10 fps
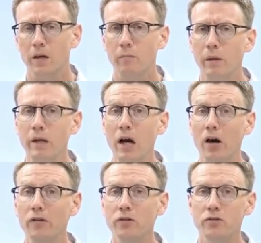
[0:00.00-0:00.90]
Maybe
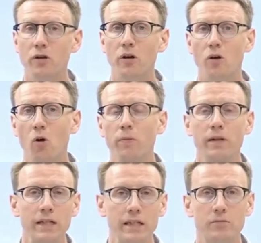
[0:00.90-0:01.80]
others are
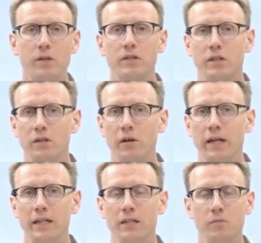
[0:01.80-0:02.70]
openly expressing their
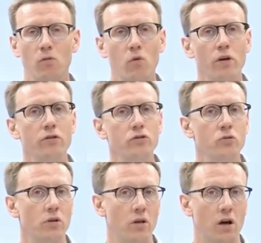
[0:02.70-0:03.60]
ideas, but one or
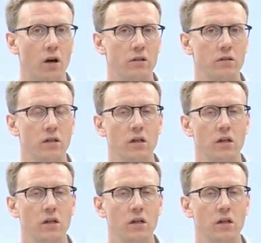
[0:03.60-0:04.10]
two are not.